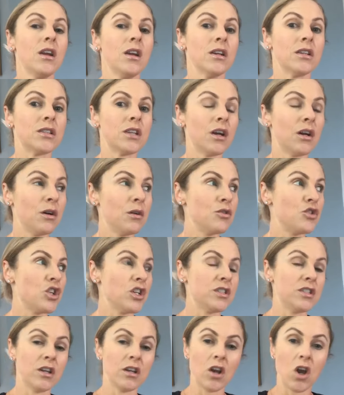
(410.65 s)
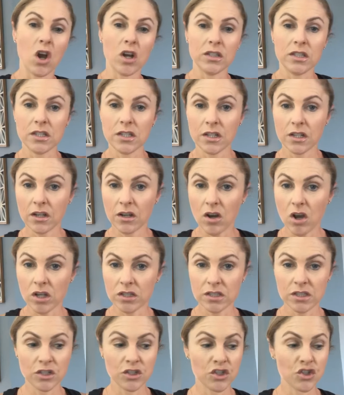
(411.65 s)
So just a
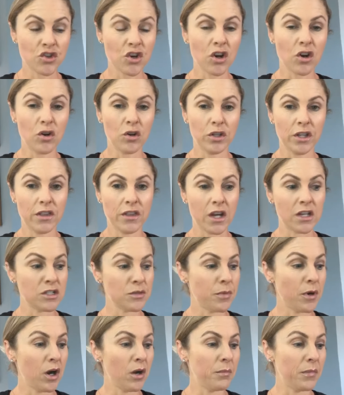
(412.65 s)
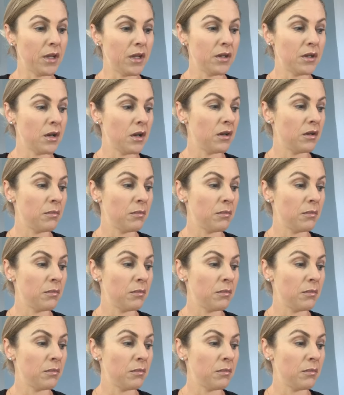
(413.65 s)
constant struggle in that department.